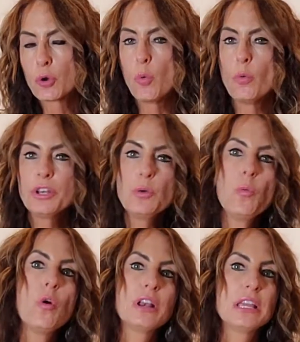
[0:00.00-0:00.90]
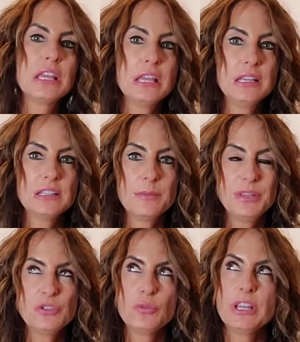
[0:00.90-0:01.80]
going to want to eat
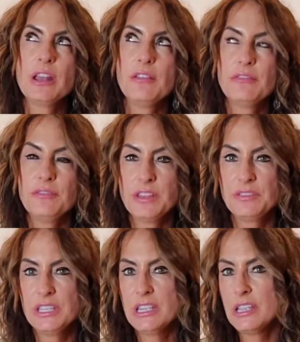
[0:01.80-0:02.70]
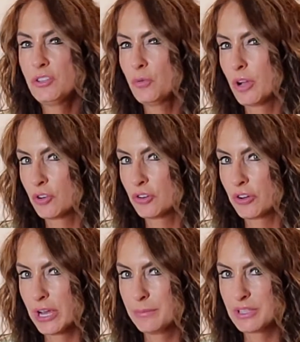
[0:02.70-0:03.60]
between 50 to 100
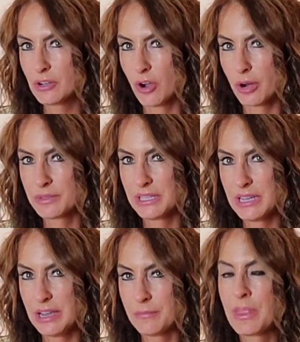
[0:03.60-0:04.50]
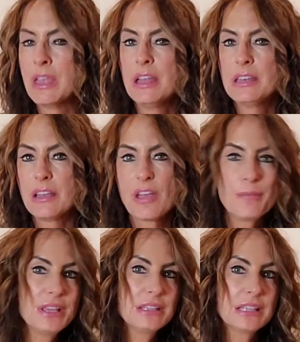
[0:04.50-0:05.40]
grams of carbs a day. Now
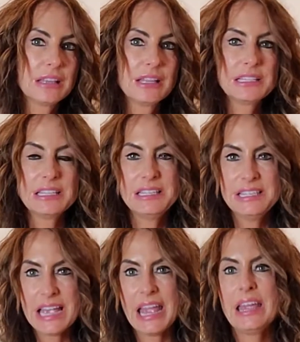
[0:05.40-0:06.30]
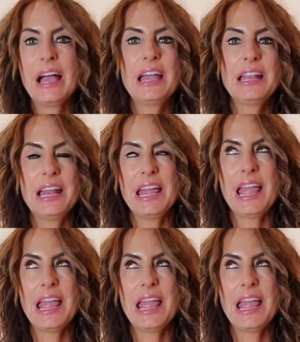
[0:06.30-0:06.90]
that being said, like today, I